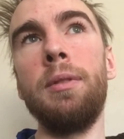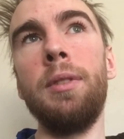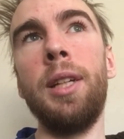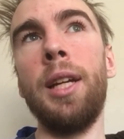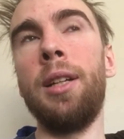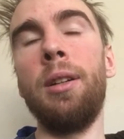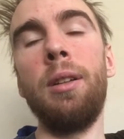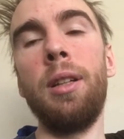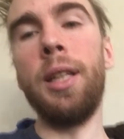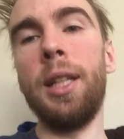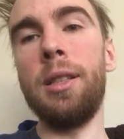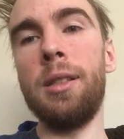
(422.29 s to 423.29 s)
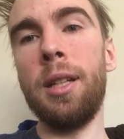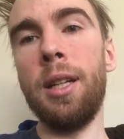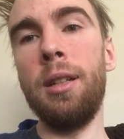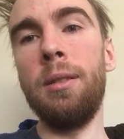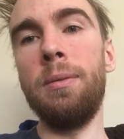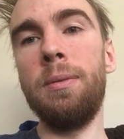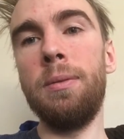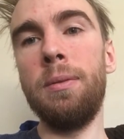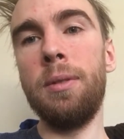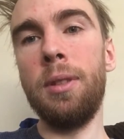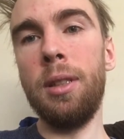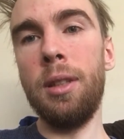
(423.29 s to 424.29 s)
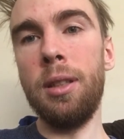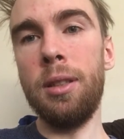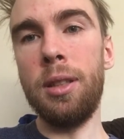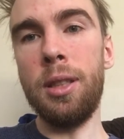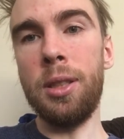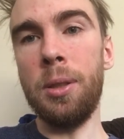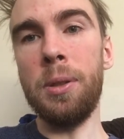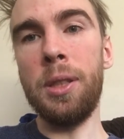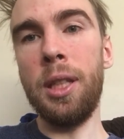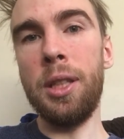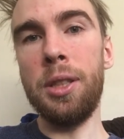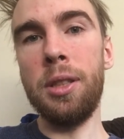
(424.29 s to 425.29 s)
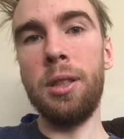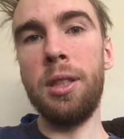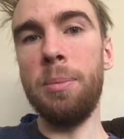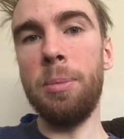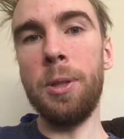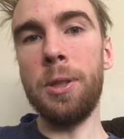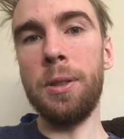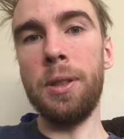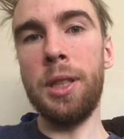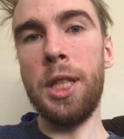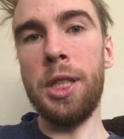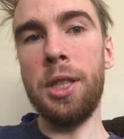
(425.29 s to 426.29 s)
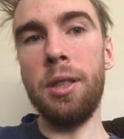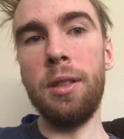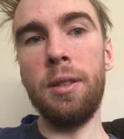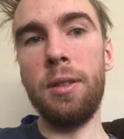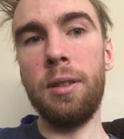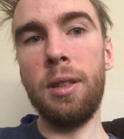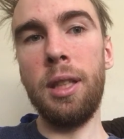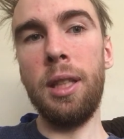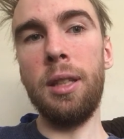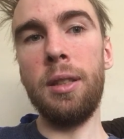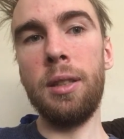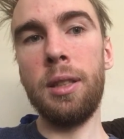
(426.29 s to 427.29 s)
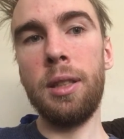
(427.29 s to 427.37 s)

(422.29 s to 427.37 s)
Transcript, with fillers: And I know that that's kind of a dissociation, depersonalization thing.